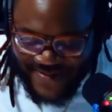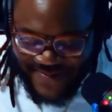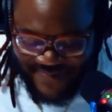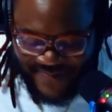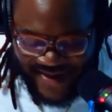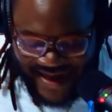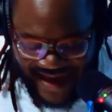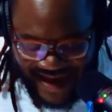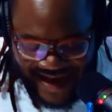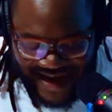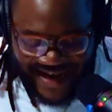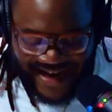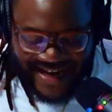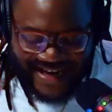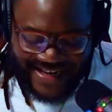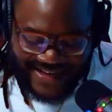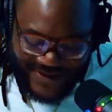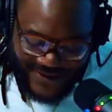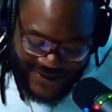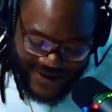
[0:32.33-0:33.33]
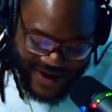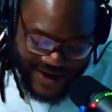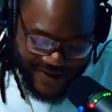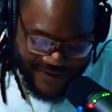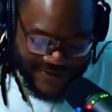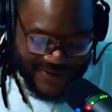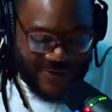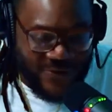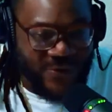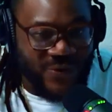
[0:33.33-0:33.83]
Man,
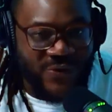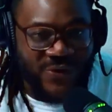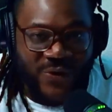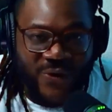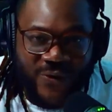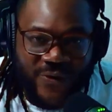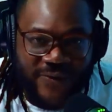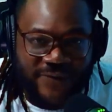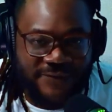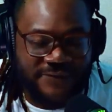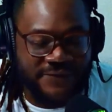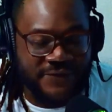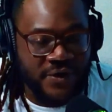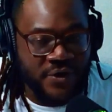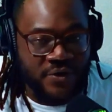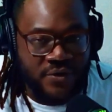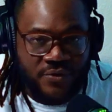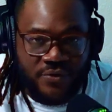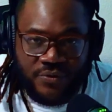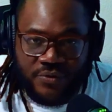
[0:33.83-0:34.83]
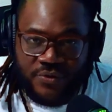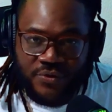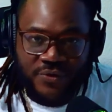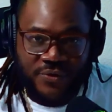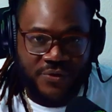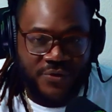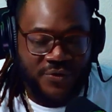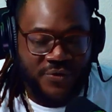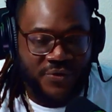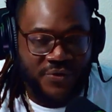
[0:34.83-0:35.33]
you're a fool.
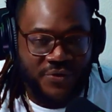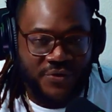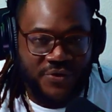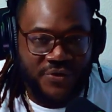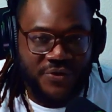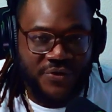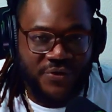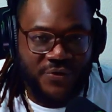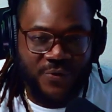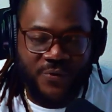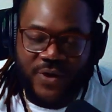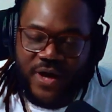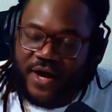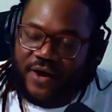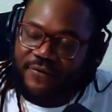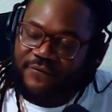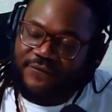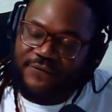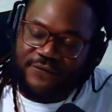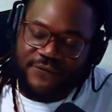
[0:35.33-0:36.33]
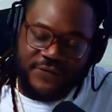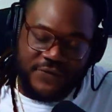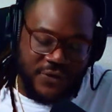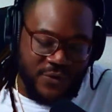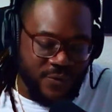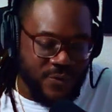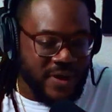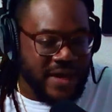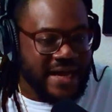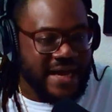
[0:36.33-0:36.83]

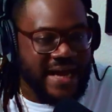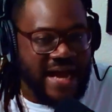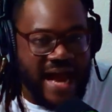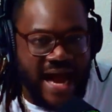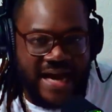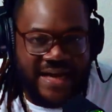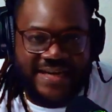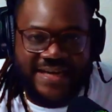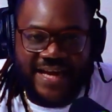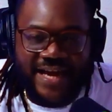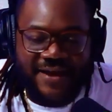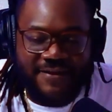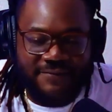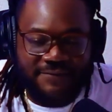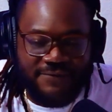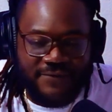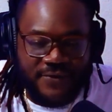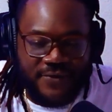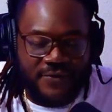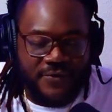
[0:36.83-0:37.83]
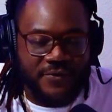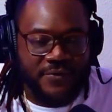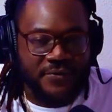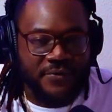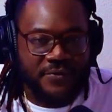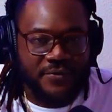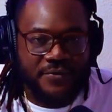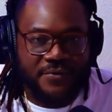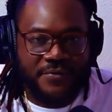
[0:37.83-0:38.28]
You a goddamn fool.